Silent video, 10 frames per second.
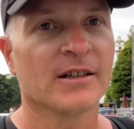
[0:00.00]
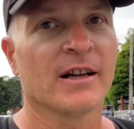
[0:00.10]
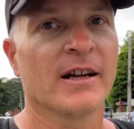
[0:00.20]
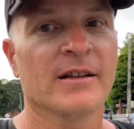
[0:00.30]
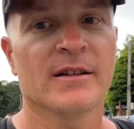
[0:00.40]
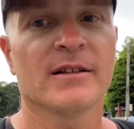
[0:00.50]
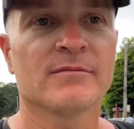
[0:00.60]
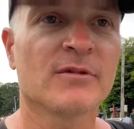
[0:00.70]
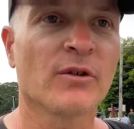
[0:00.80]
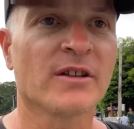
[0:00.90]
Tonight,
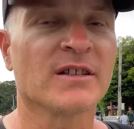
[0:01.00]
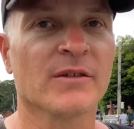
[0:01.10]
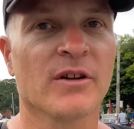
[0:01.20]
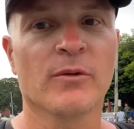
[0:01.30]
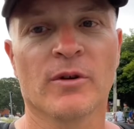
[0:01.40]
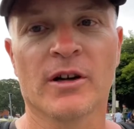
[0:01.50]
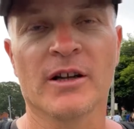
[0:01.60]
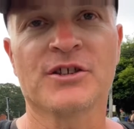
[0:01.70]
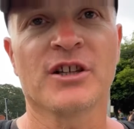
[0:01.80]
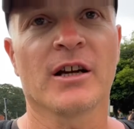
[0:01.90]
or this evening, we're
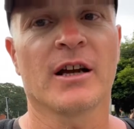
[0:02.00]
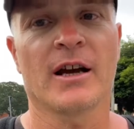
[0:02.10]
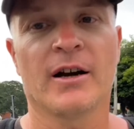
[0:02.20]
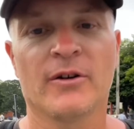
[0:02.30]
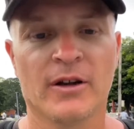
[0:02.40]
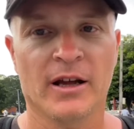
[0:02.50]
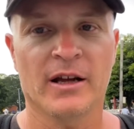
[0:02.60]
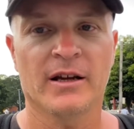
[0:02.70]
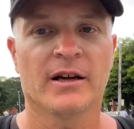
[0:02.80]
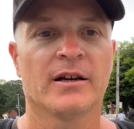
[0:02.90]
gonna check out
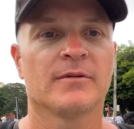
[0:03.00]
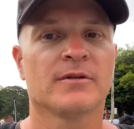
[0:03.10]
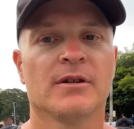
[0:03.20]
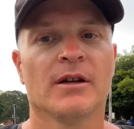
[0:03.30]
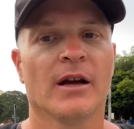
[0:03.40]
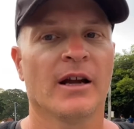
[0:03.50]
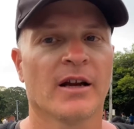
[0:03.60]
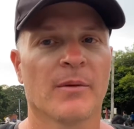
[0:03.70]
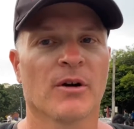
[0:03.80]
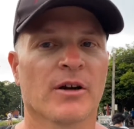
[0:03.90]
a, uh, a
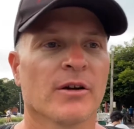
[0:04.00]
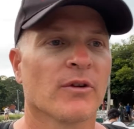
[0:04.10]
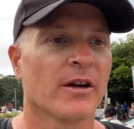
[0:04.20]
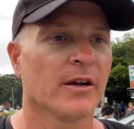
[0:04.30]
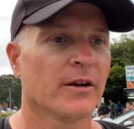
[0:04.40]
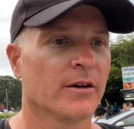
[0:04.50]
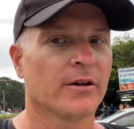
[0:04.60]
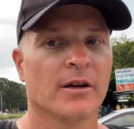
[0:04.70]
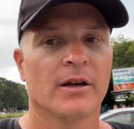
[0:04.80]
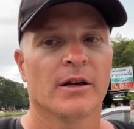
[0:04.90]
night market right
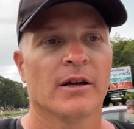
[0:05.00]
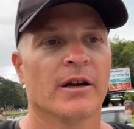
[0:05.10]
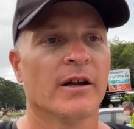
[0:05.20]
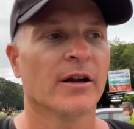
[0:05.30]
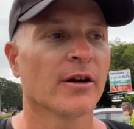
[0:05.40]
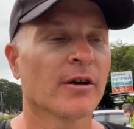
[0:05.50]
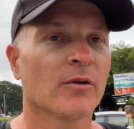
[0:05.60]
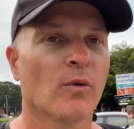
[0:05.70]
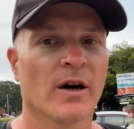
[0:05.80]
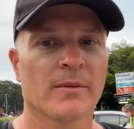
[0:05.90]
here near
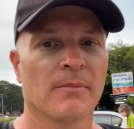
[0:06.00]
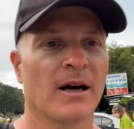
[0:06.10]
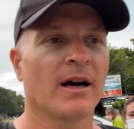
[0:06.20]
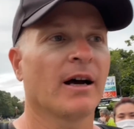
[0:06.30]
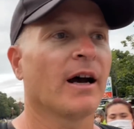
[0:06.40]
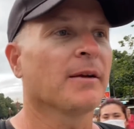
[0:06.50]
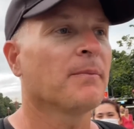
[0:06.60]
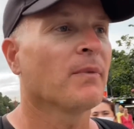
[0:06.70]
Wat Mahathat.